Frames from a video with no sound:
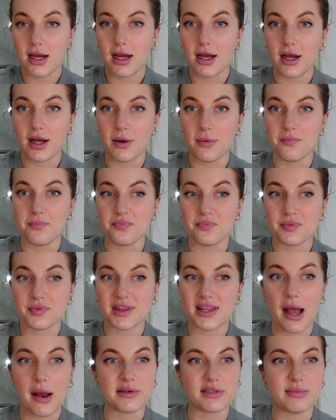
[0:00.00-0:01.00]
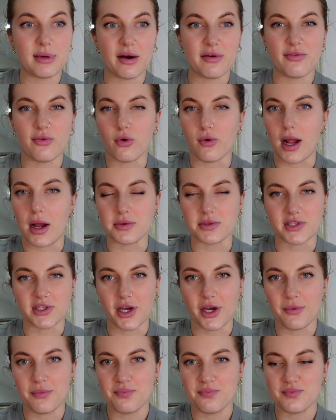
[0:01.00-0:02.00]
um, that was about four hours
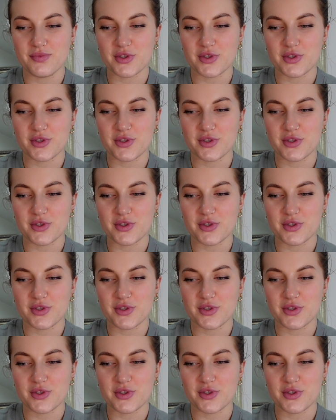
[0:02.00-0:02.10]
ago.